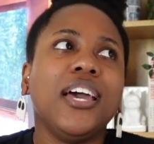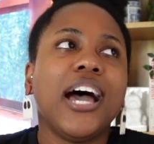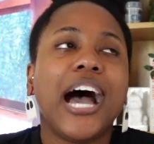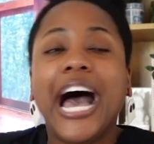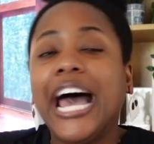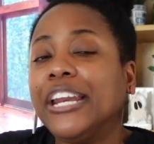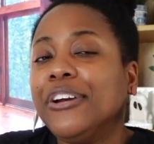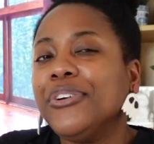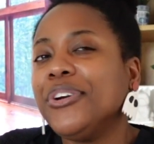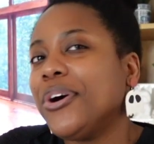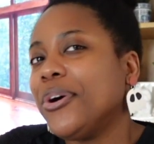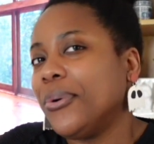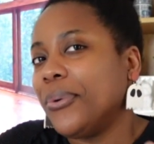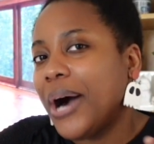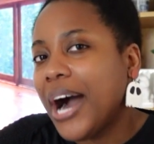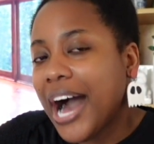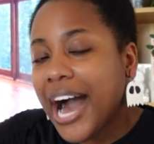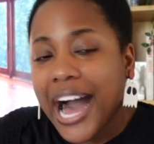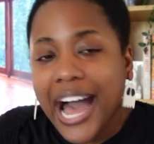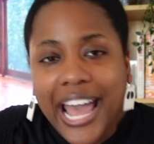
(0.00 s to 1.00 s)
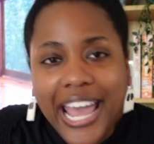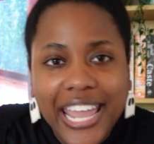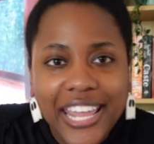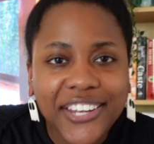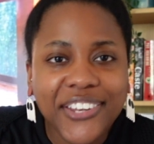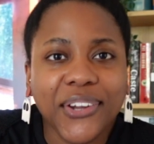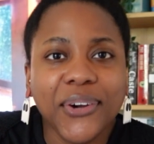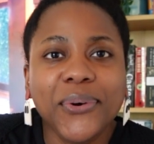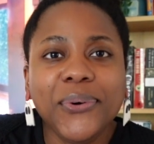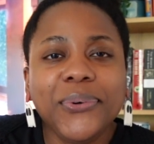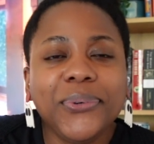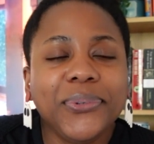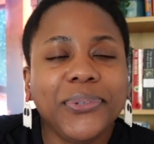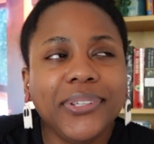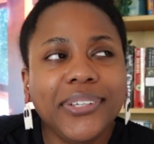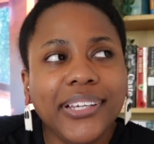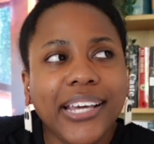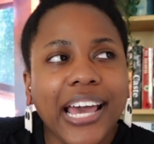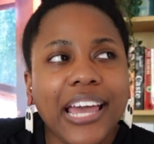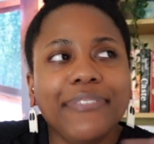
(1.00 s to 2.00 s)
I don't know, I don't...
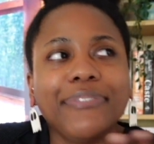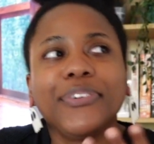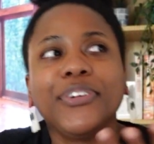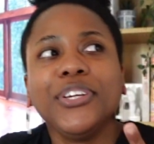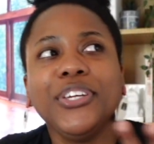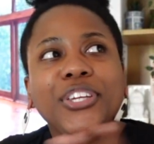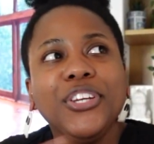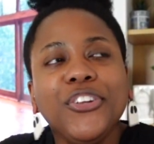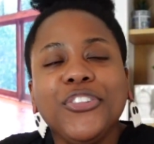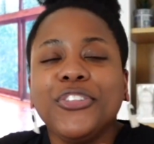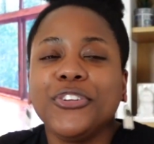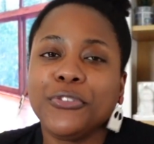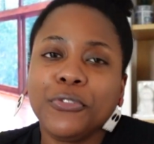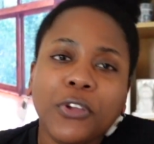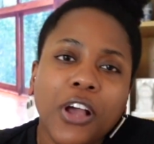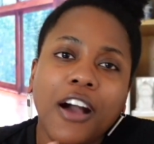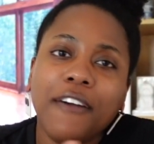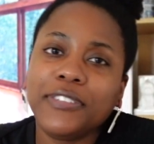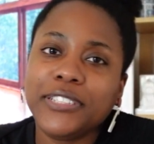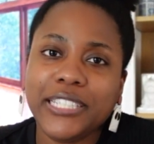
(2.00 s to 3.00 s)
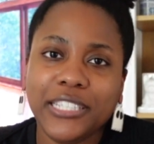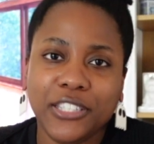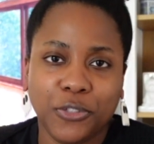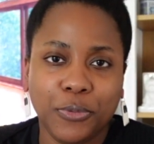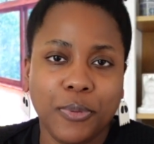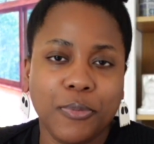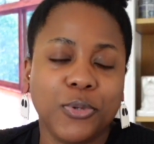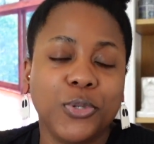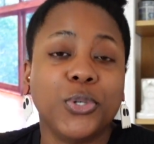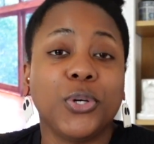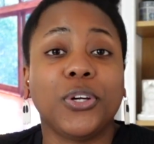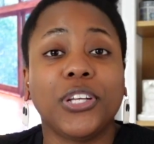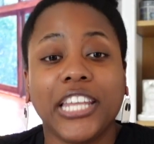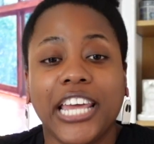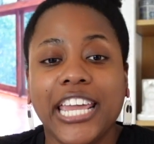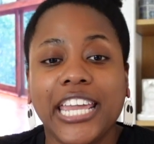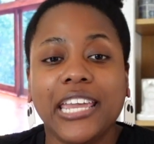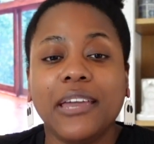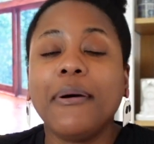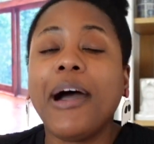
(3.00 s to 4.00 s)
There's people who don't
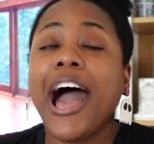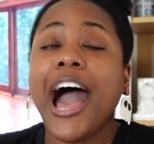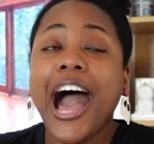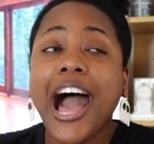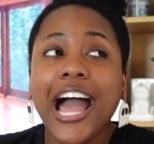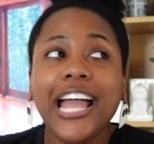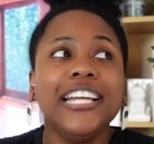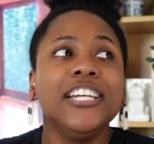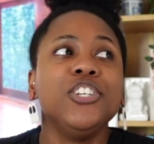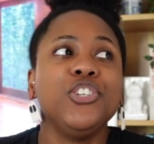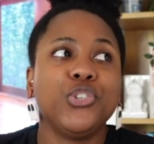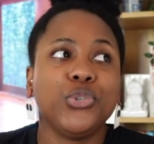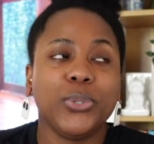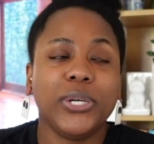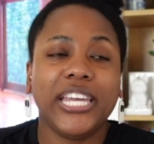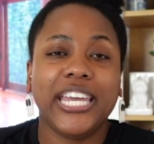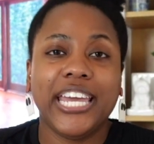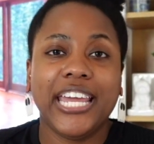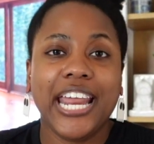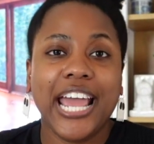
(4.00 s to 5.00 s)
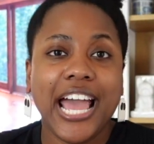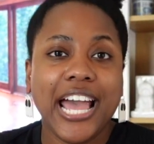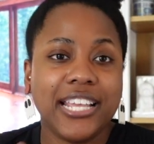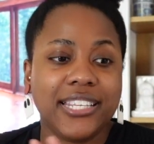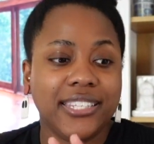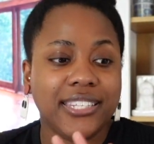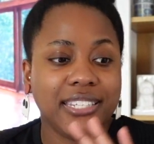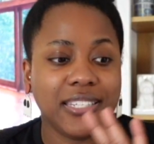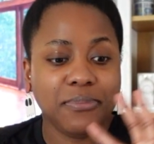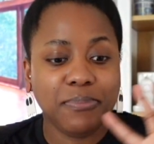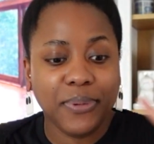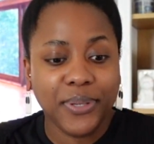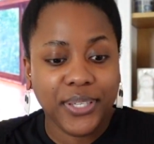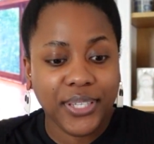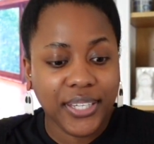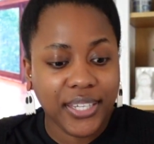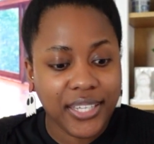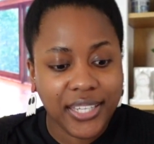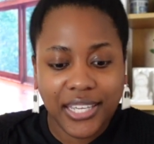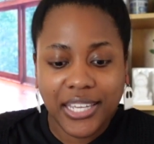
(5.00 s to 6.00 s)
like it. I enjoy it as this
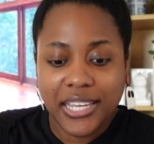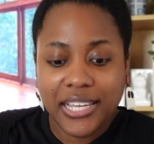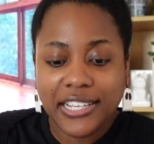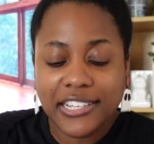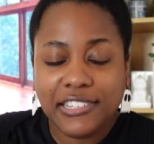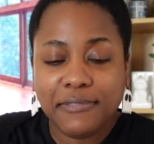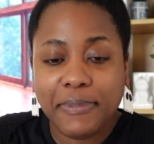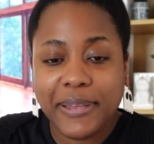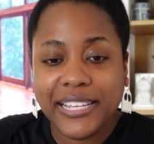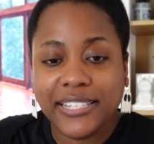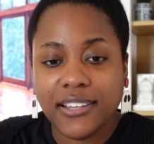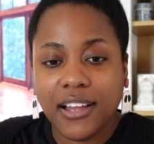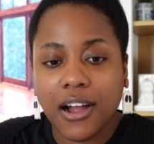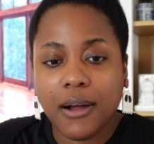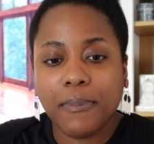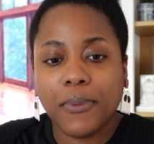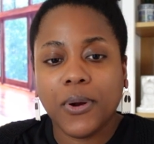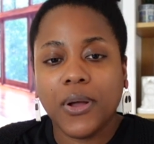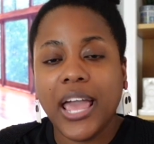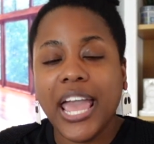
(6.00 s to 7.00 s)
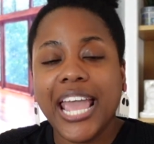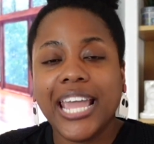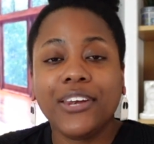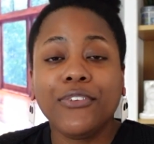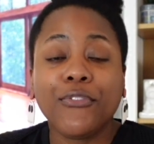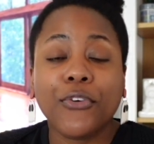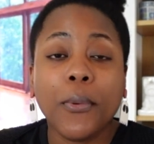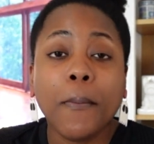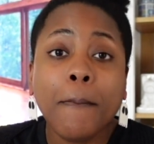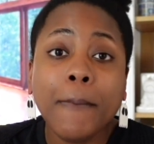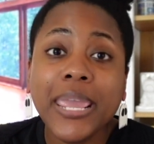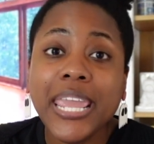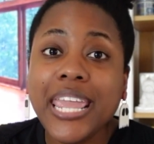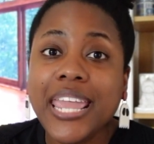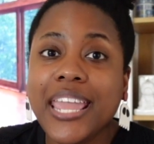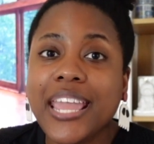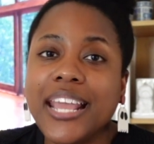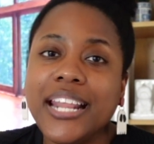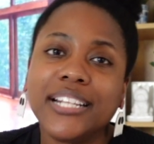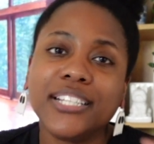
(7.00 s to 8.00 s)
big space opera. And for
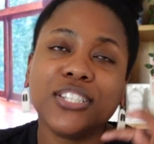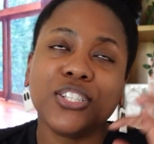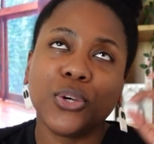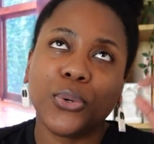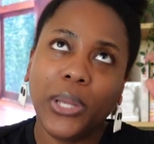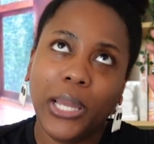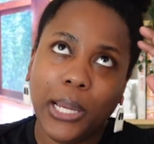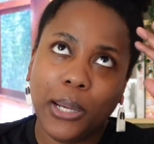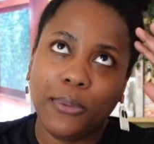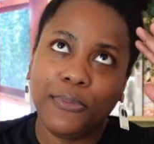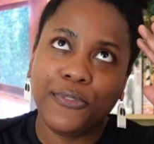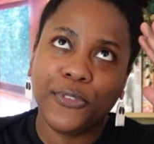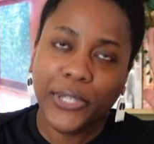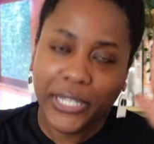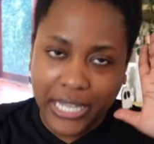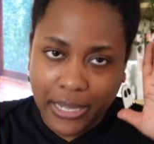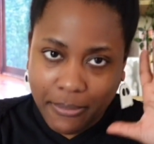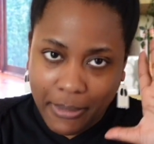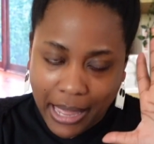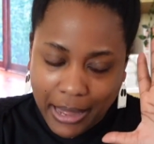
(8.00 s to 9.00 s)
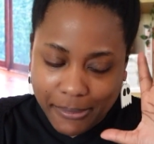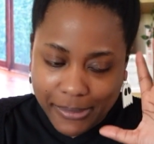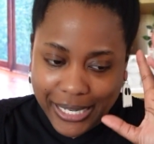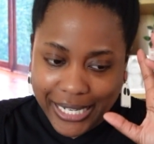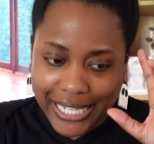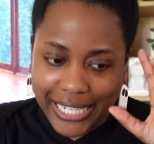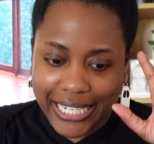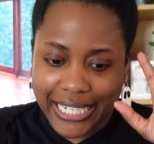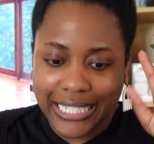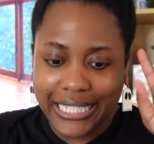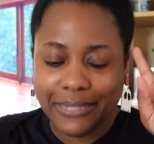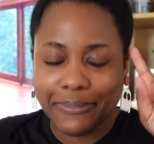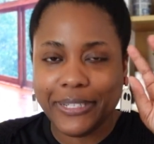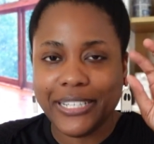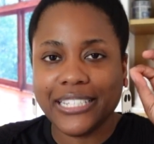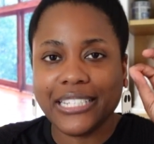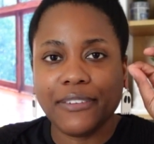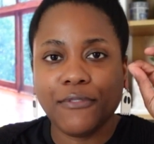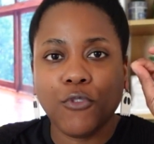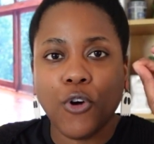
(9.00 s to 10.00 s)
me, it is so helpful in my mind
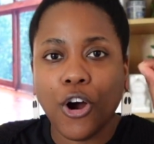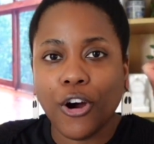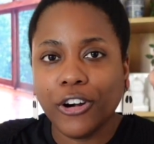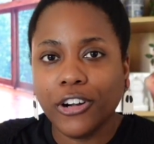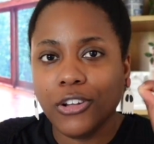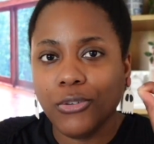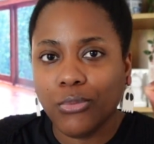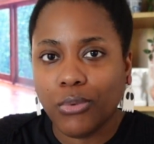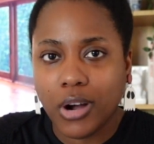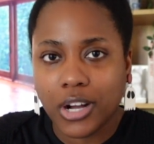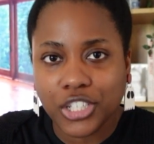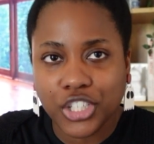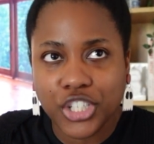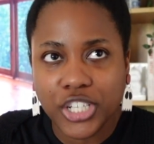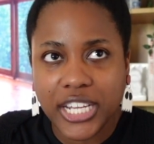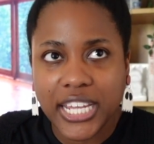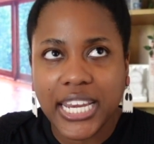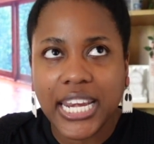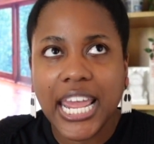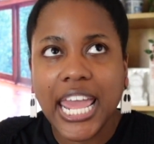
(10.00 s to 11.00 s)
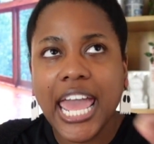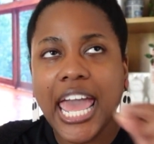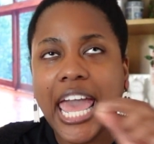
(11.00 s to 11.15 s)
because I've already watched it